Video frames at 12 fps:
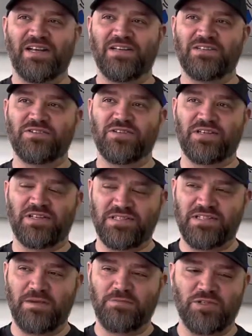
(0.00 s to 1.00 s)
So the
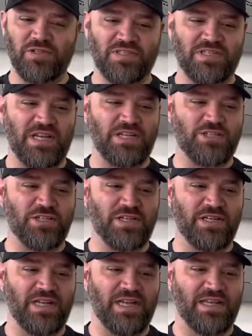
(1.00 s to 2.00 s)

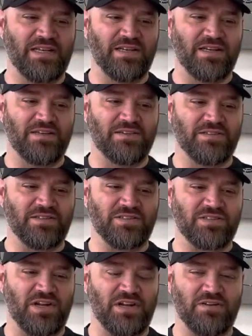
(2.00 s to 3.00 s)
conceptualization and the
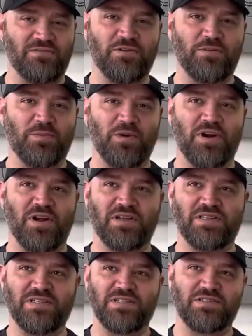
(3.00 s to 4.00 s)
design of new
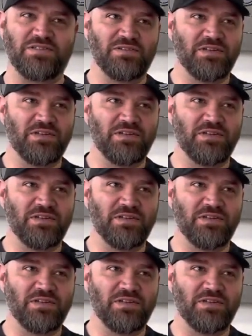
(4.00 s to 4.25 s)
product is,